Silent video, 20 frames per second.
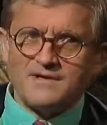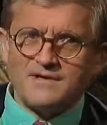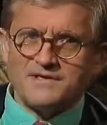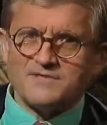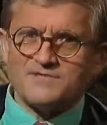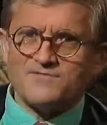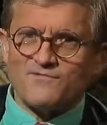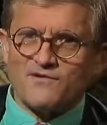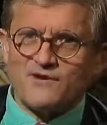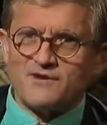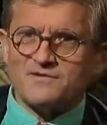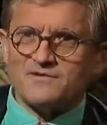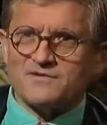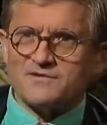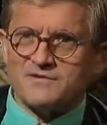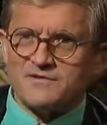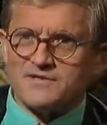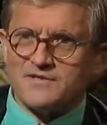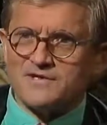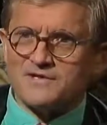It's fun, the
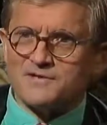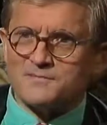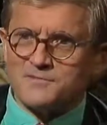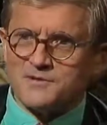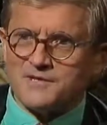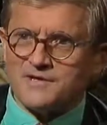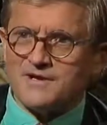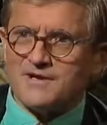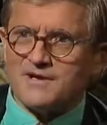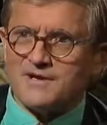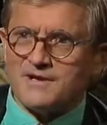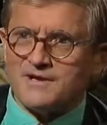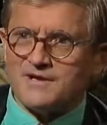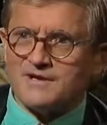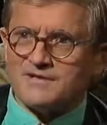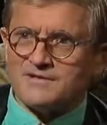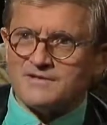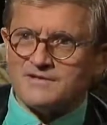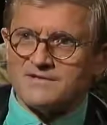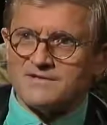theatre, but I
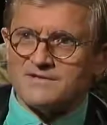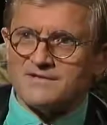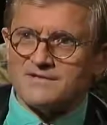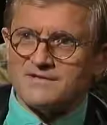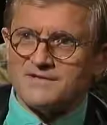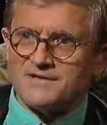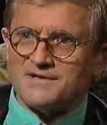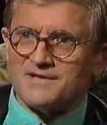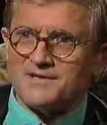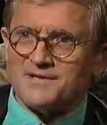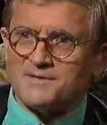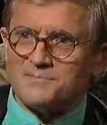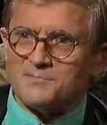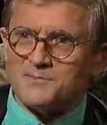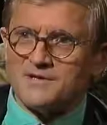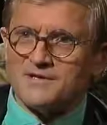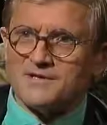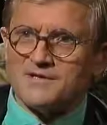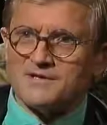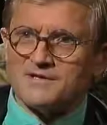like
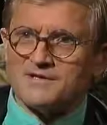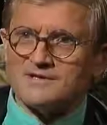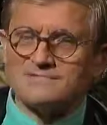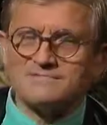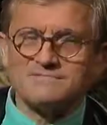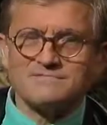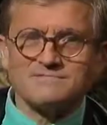my...